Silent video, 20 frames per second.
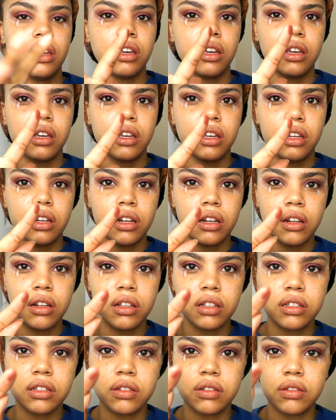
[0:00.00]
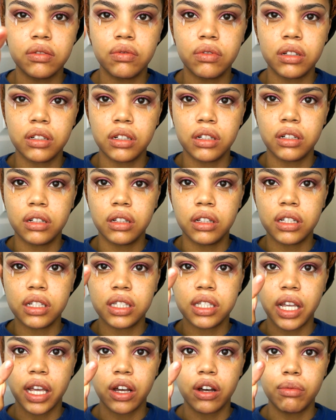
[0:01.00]
And this is what it
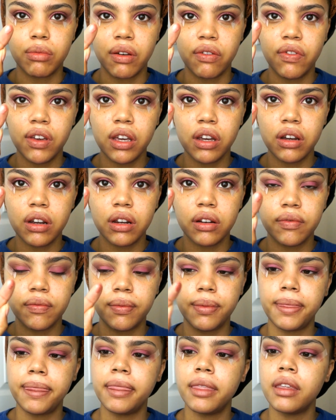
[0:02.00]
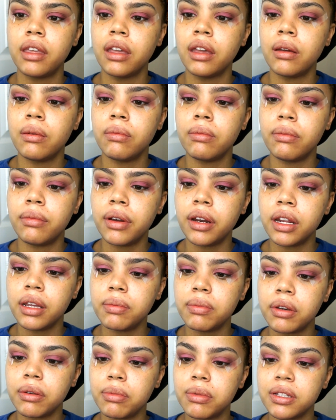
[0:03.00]
looks like on my finger. Pretty
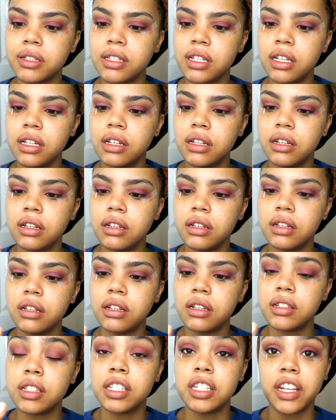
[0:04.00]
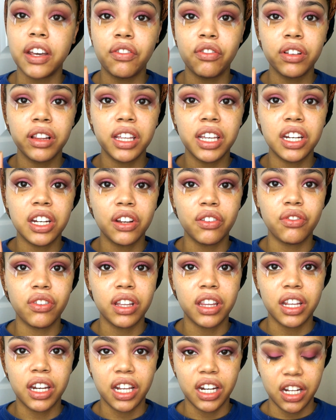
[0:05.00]
pigmented. It's definitely
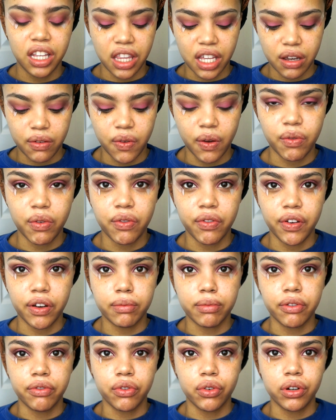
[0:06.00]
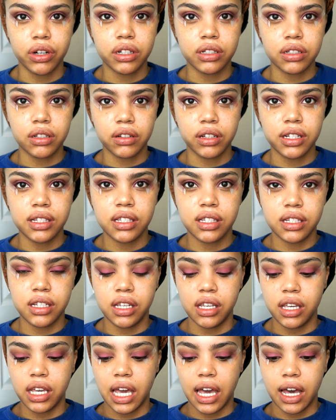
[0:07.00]
different than anything I've ever felt before. So let's
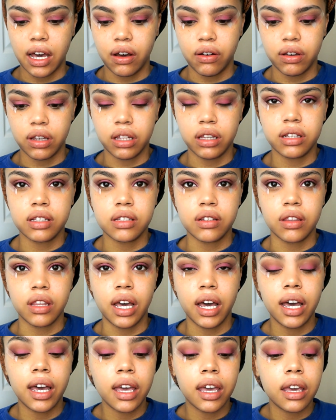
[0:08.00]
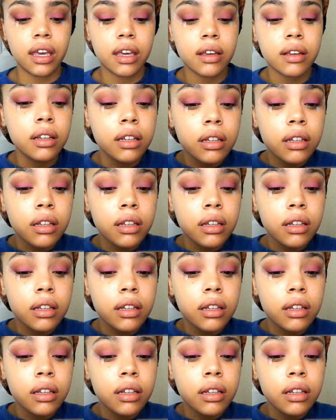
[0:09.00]
see how it looks on the eye.